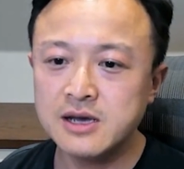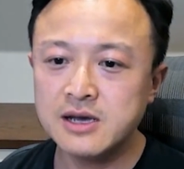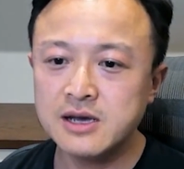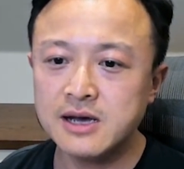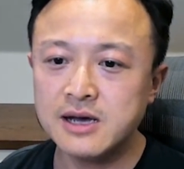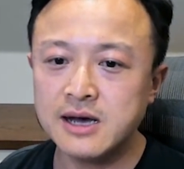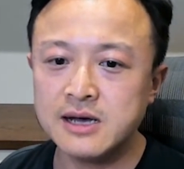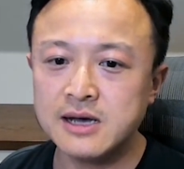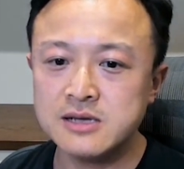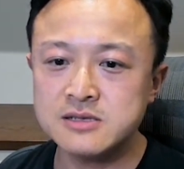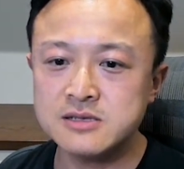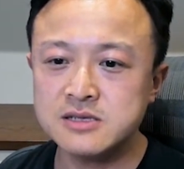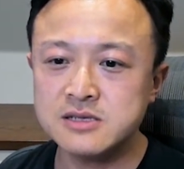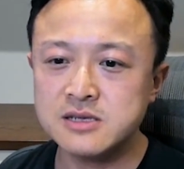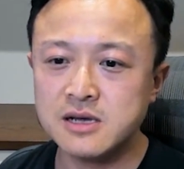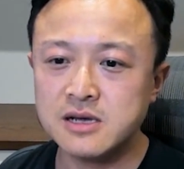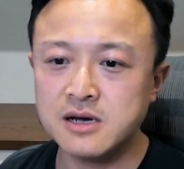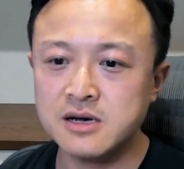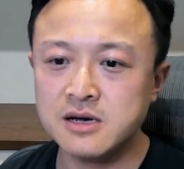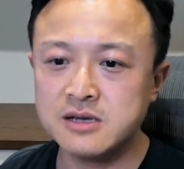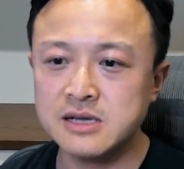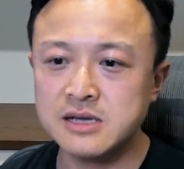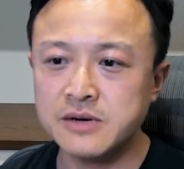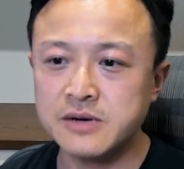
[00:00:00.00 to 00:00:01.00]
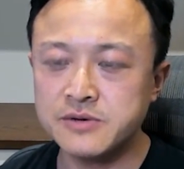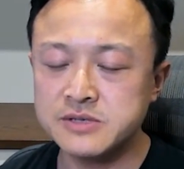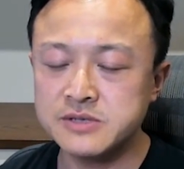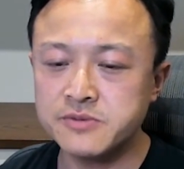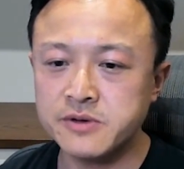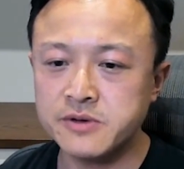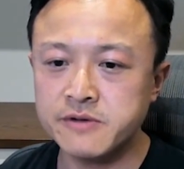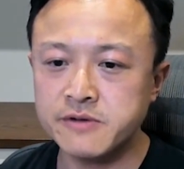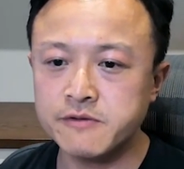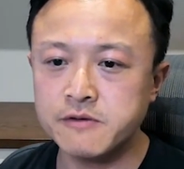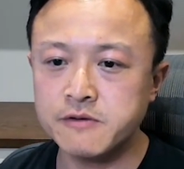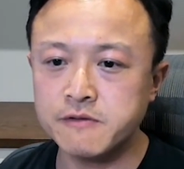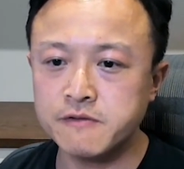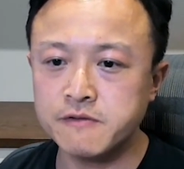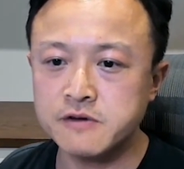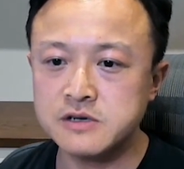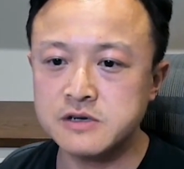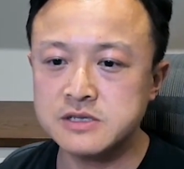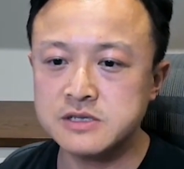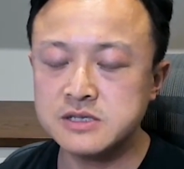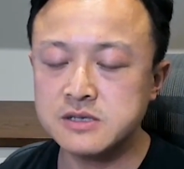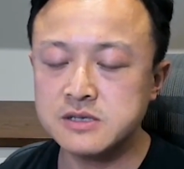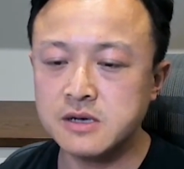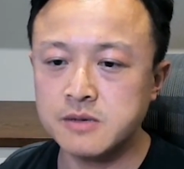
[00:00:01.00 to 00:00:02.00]
And that was one of the
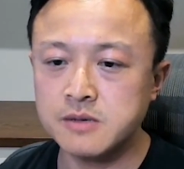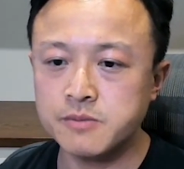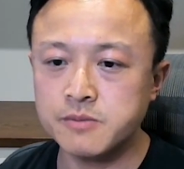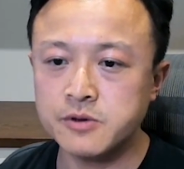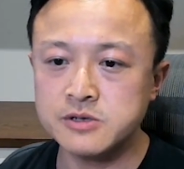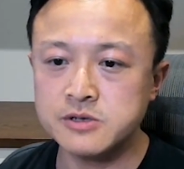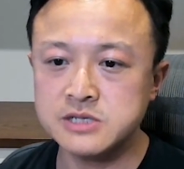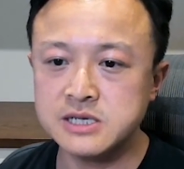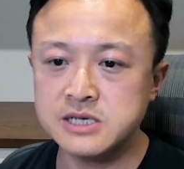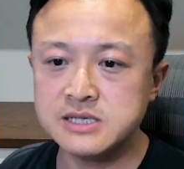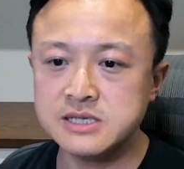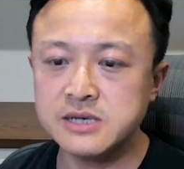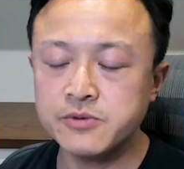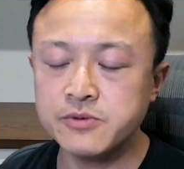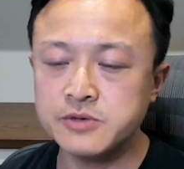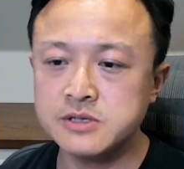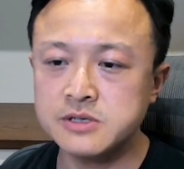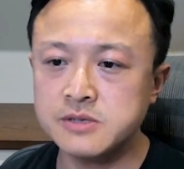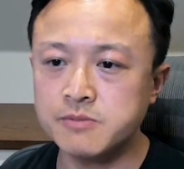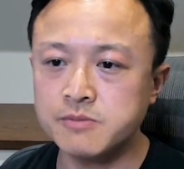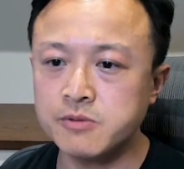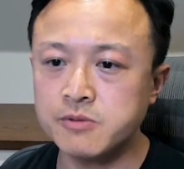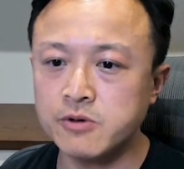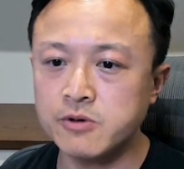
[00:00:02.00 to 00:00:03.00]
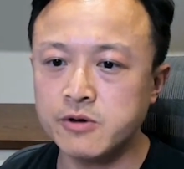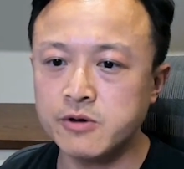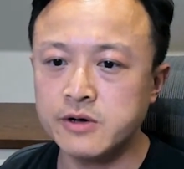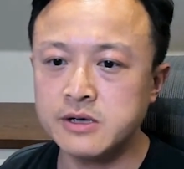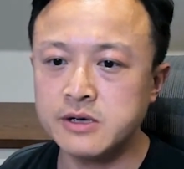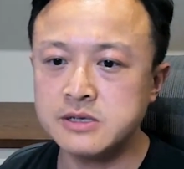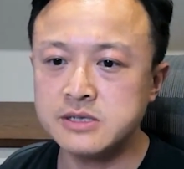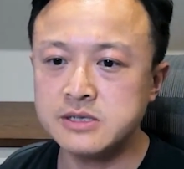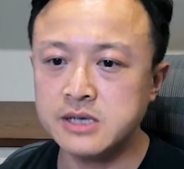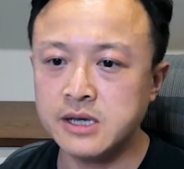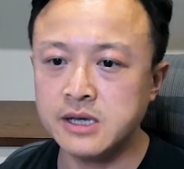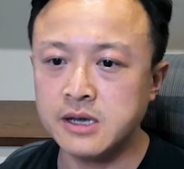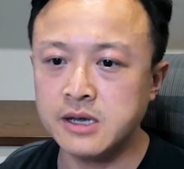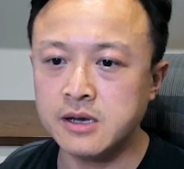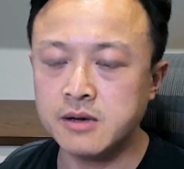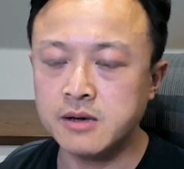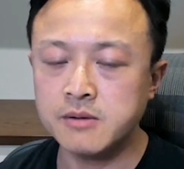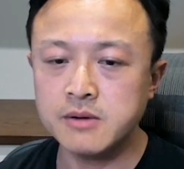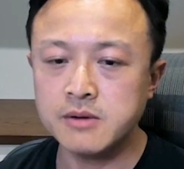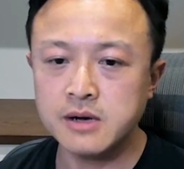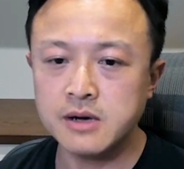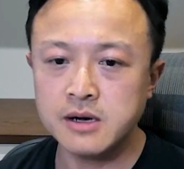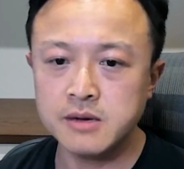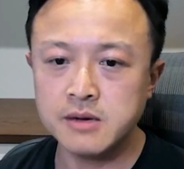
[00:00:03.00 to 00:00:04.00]
first projects that we deployed
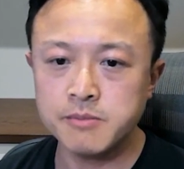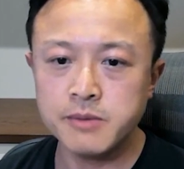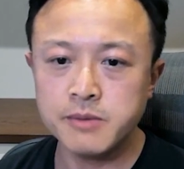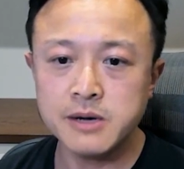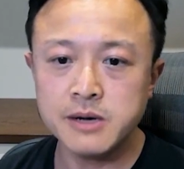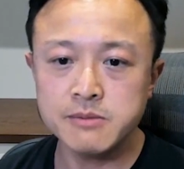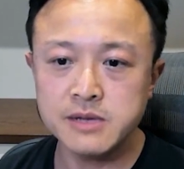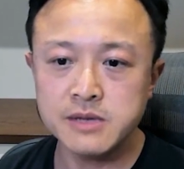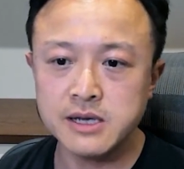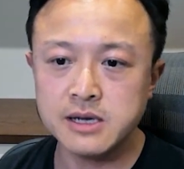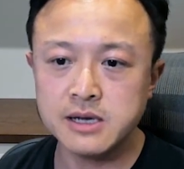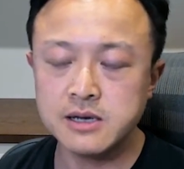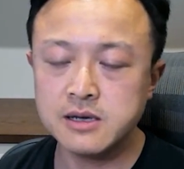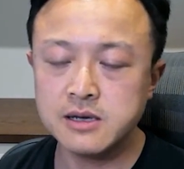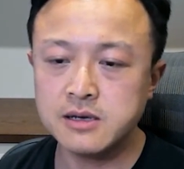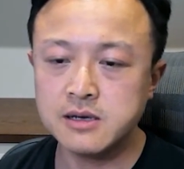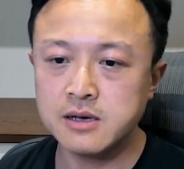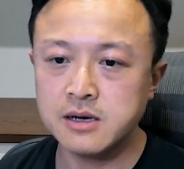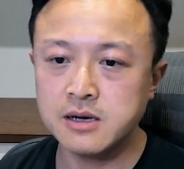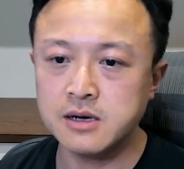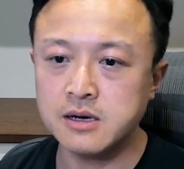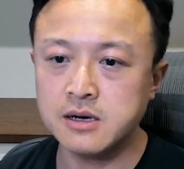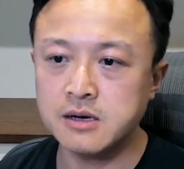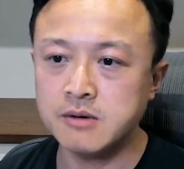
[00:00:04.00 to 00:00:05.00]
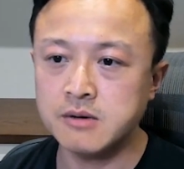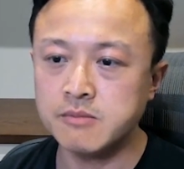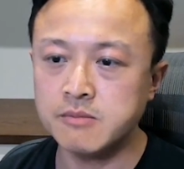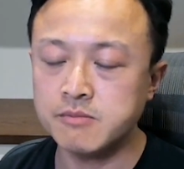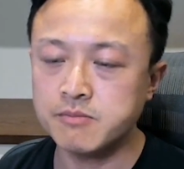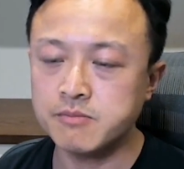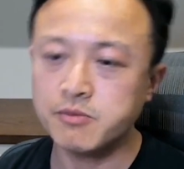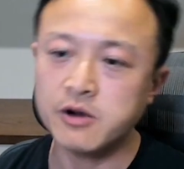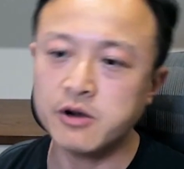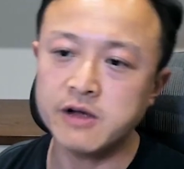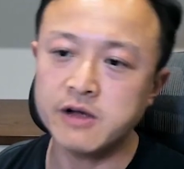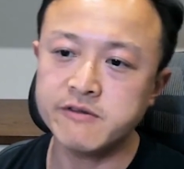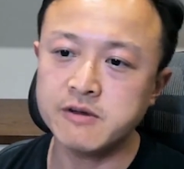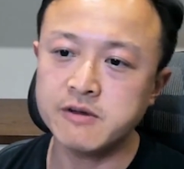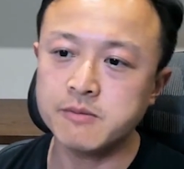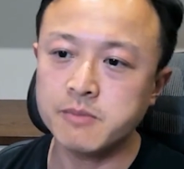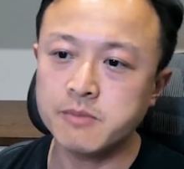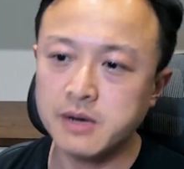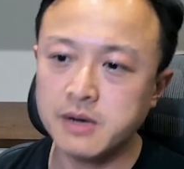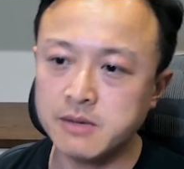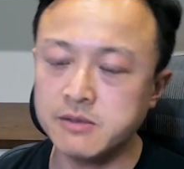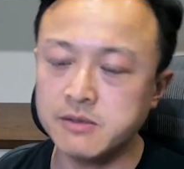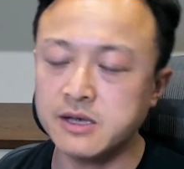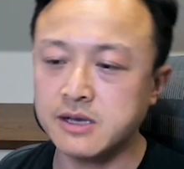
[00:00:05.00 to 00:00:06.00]
in private
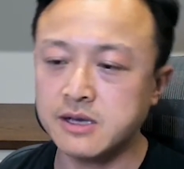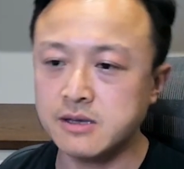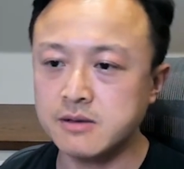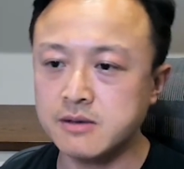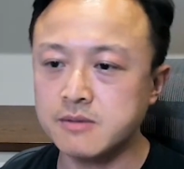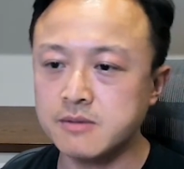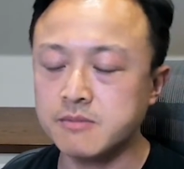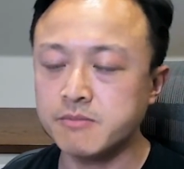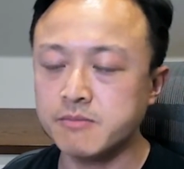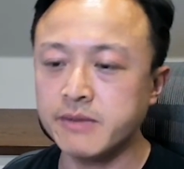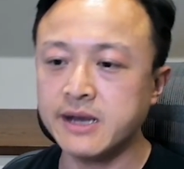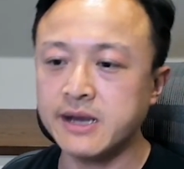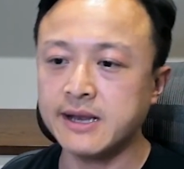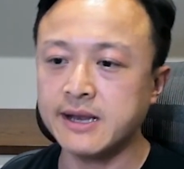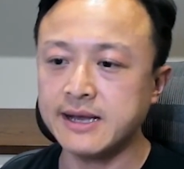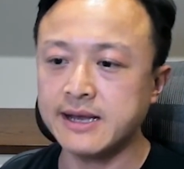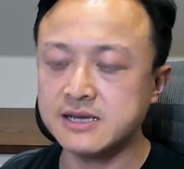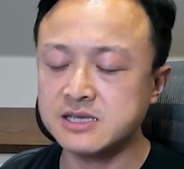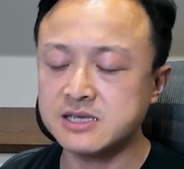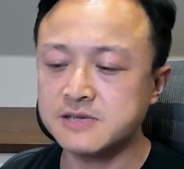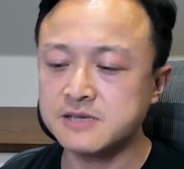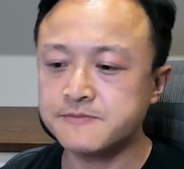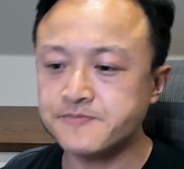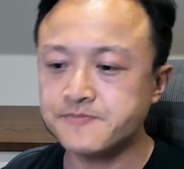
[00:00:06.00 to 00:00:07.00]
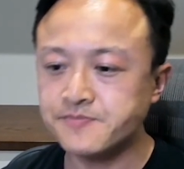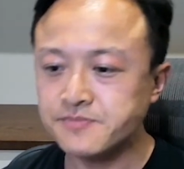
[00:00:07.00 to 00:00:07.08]
public mainnet.